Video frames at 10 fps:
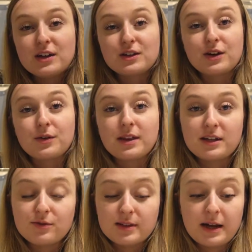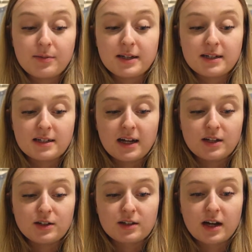So that's what's happening
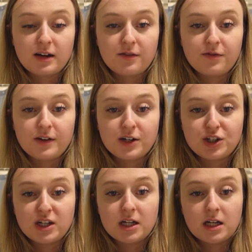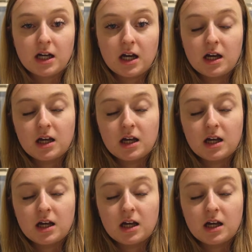tonight, just kind of finishing